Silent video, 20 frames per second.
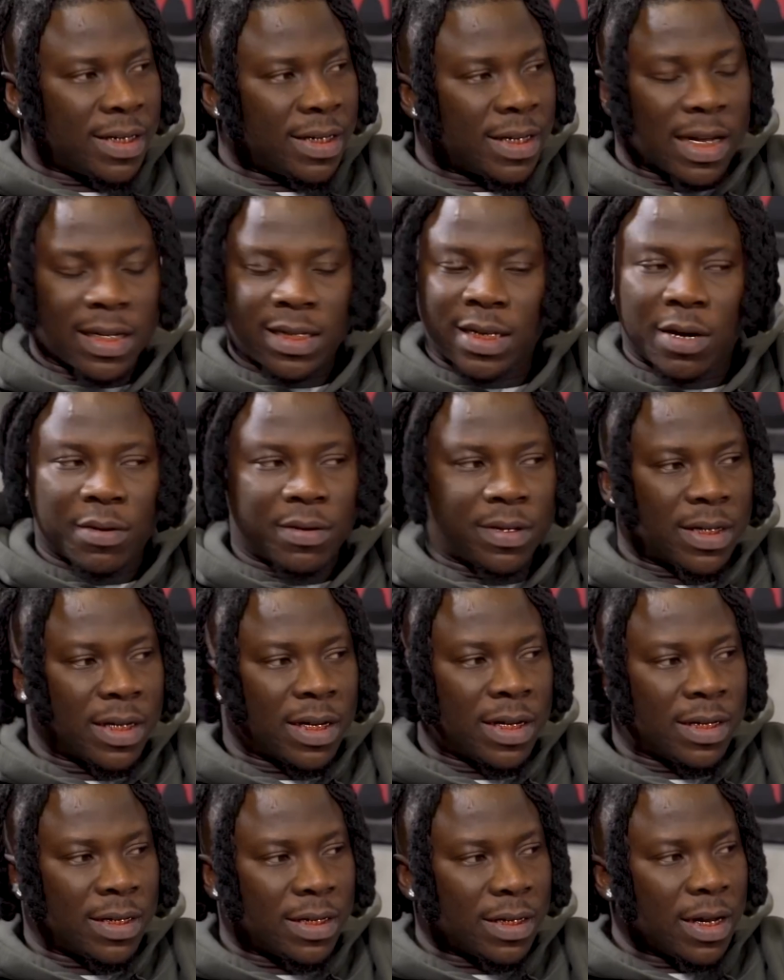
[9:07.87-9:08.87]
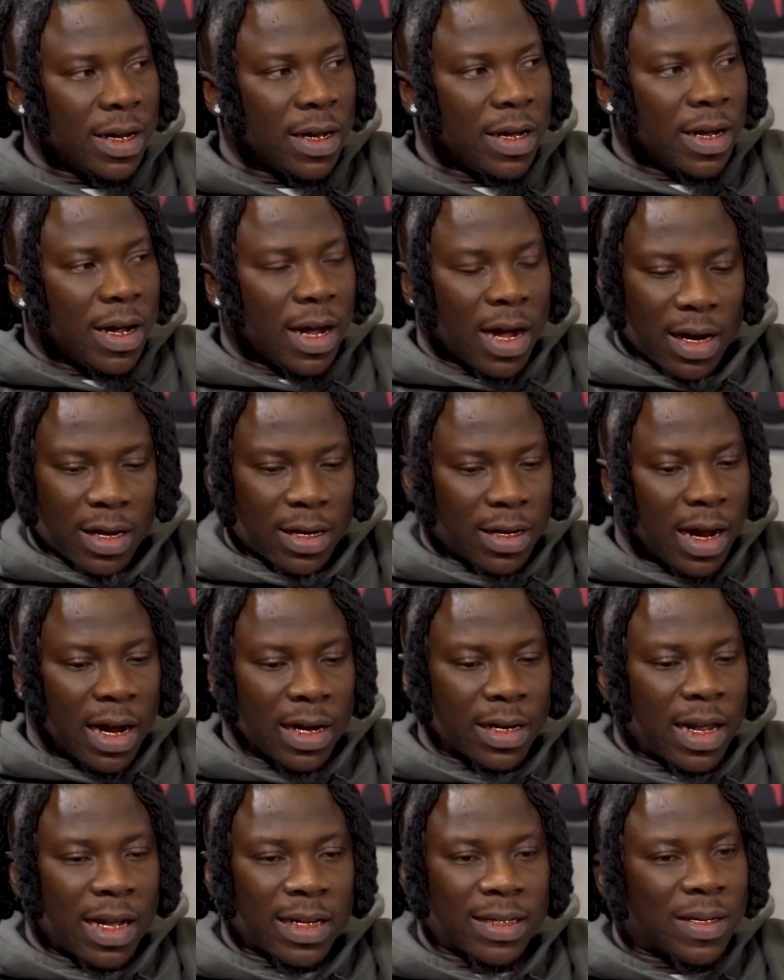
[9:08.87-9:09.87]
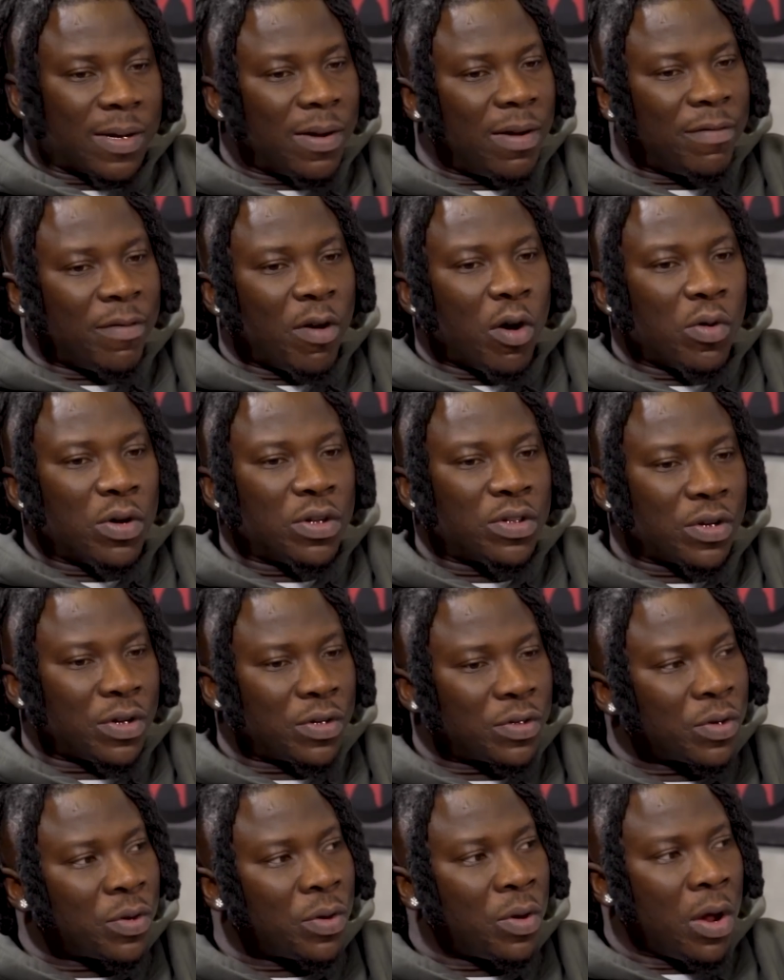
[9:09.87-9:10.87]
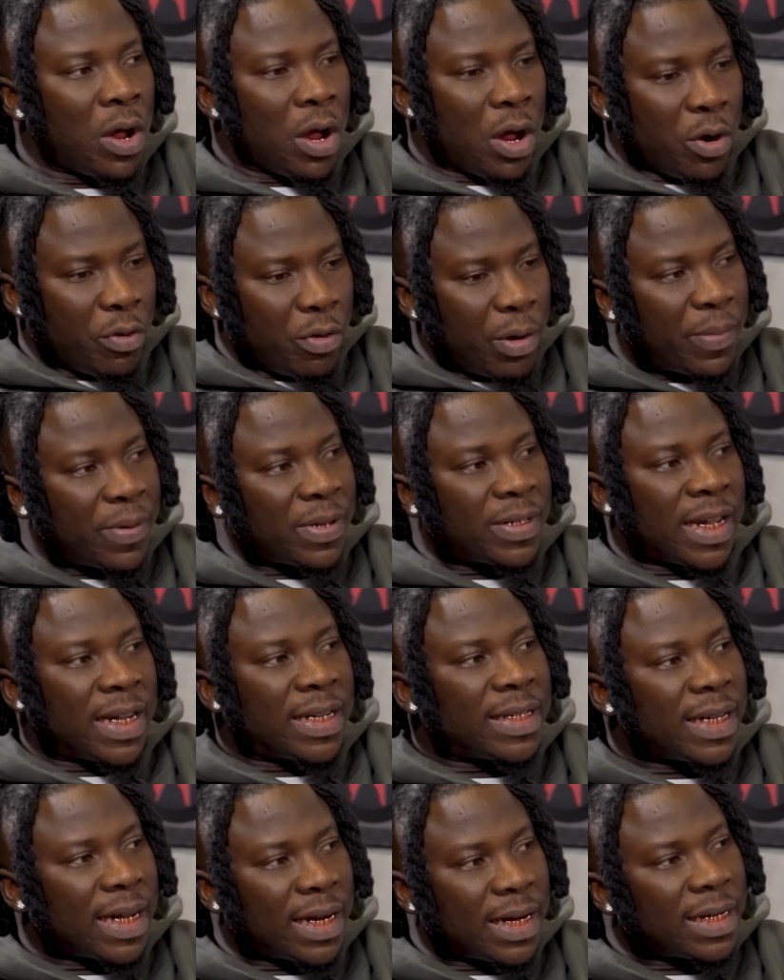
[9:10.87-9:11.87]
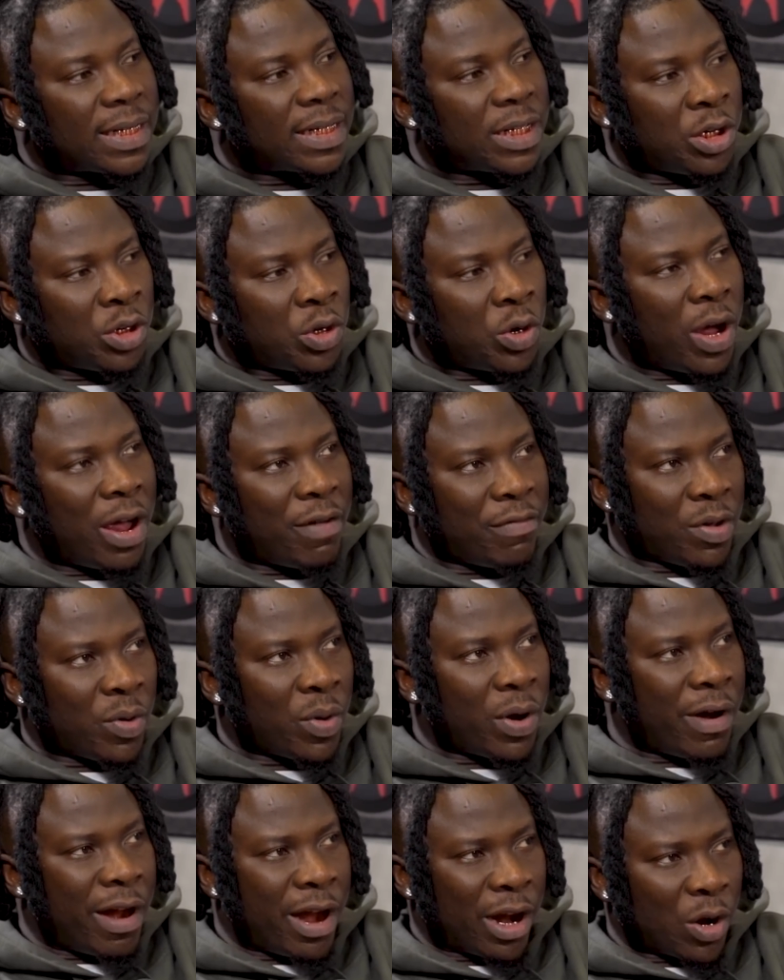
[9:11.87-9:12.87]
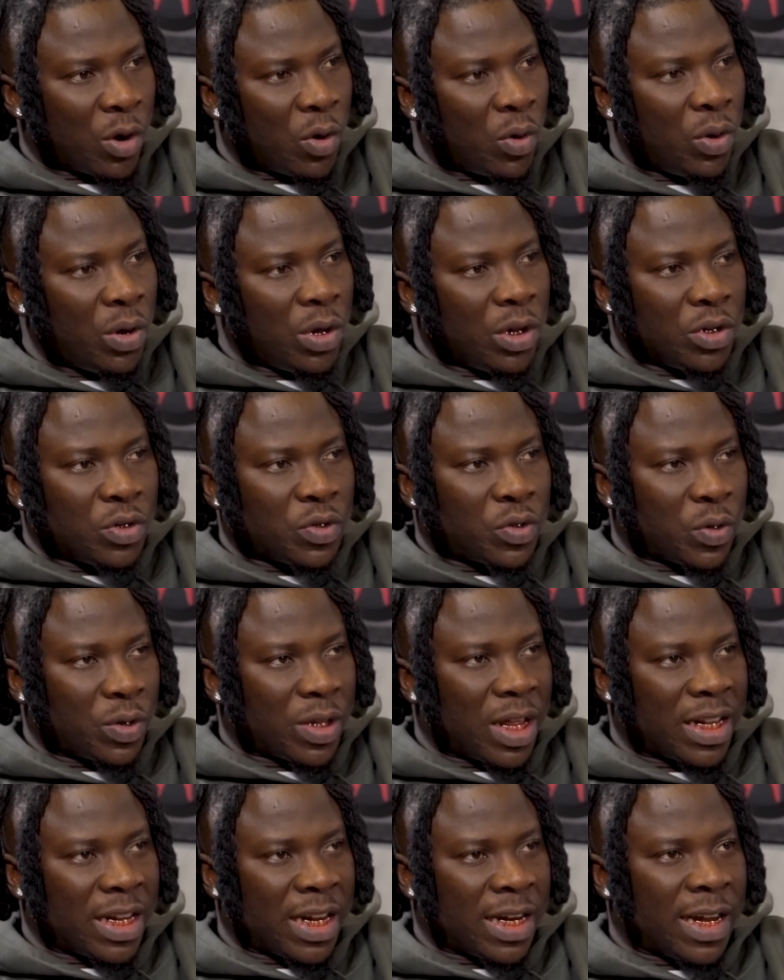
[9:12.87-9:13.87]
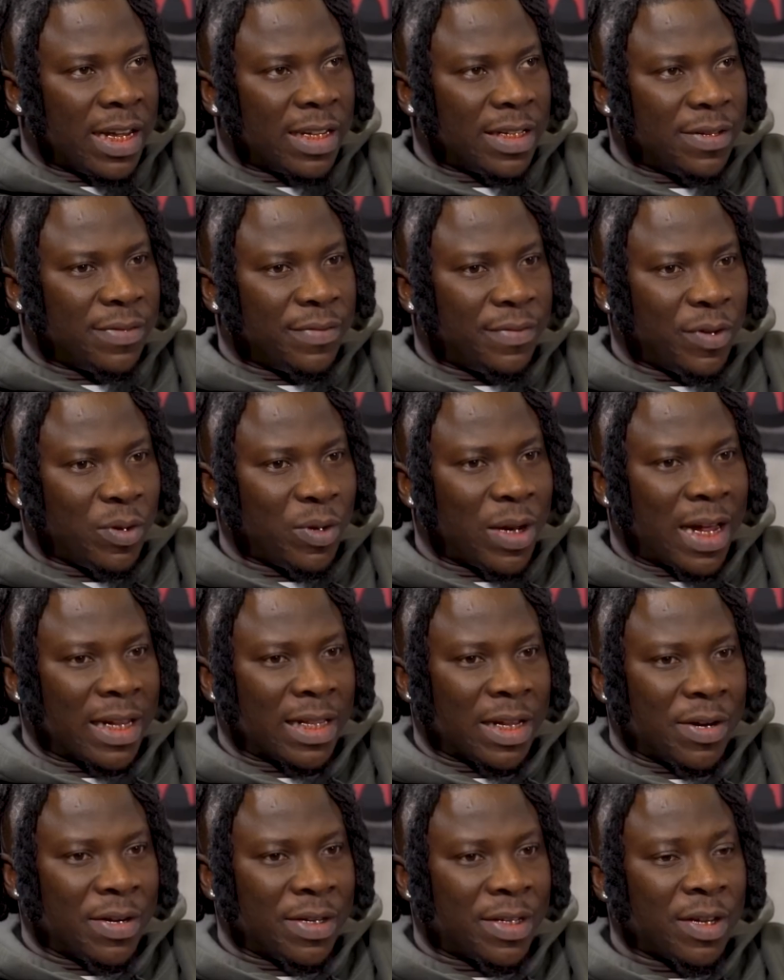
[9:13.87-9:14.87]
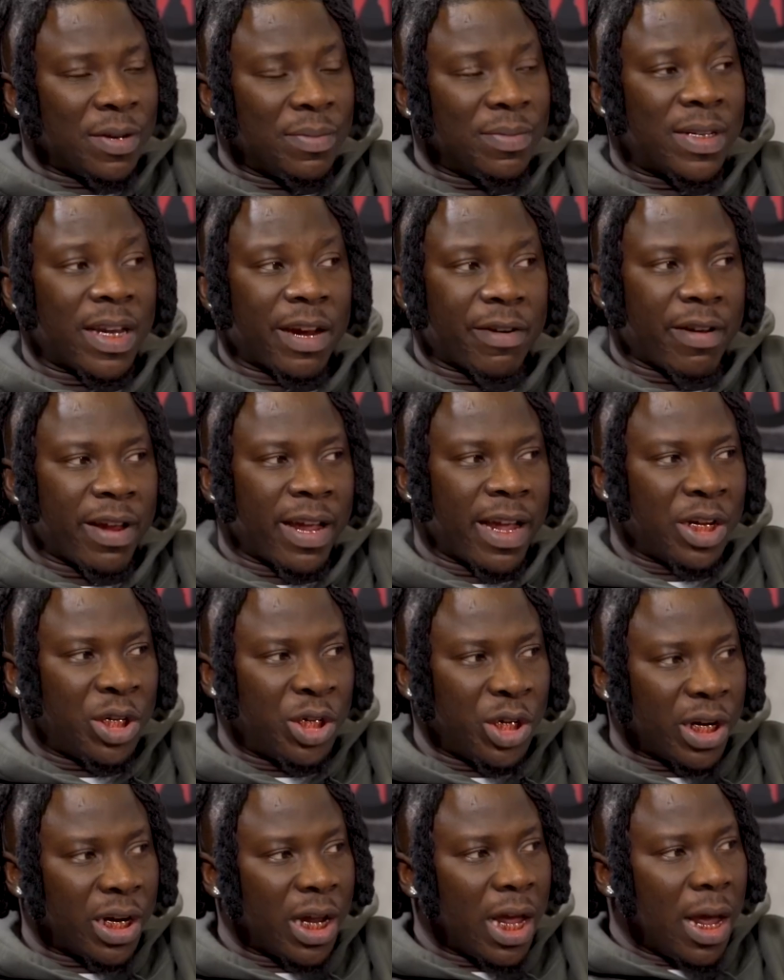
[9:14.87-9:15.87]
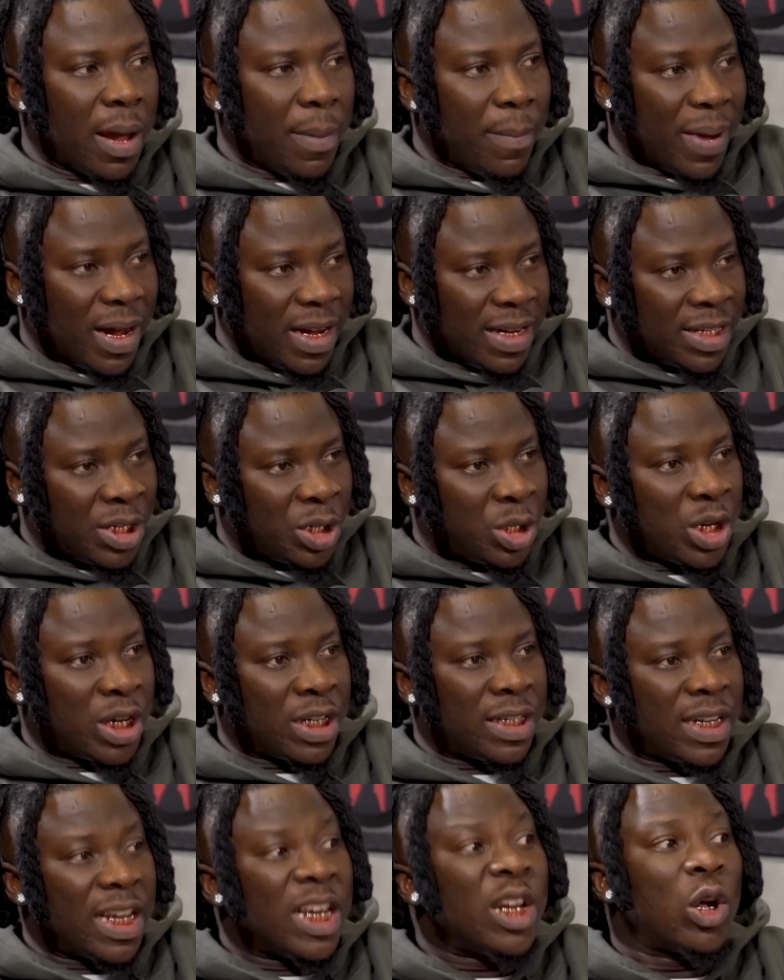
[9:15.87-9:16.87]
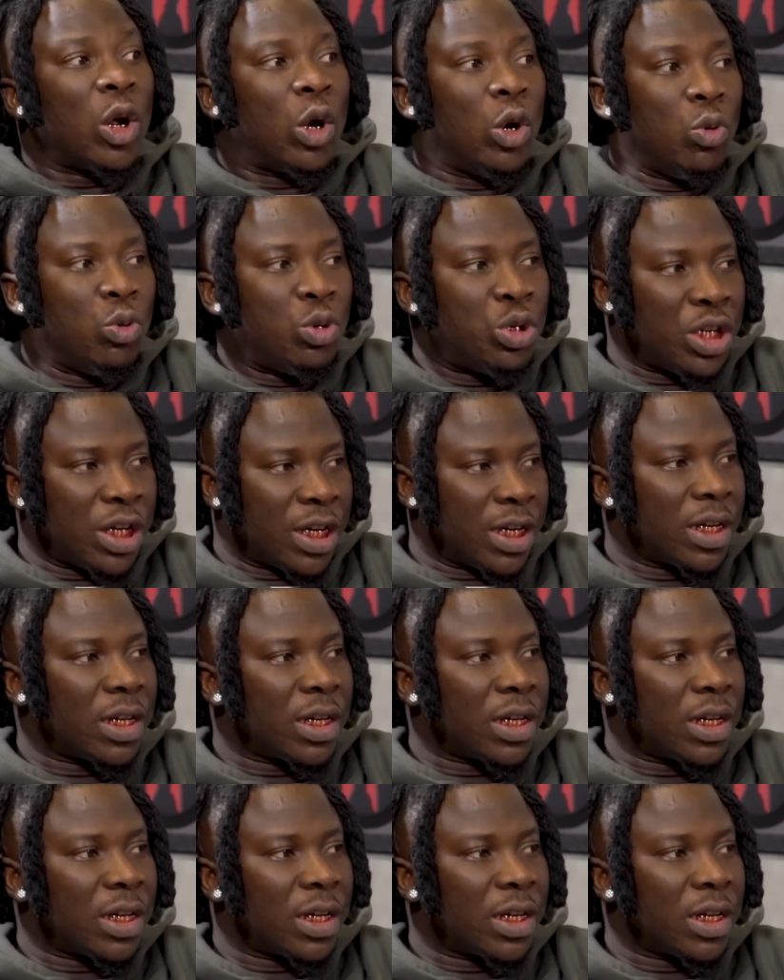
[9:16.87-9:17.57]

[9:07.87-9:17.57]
That's how it is. And and that's how I've always also represented it, you know, everywhere I go, so that it doesn't feel like there is some segregation, but it's just inclusion.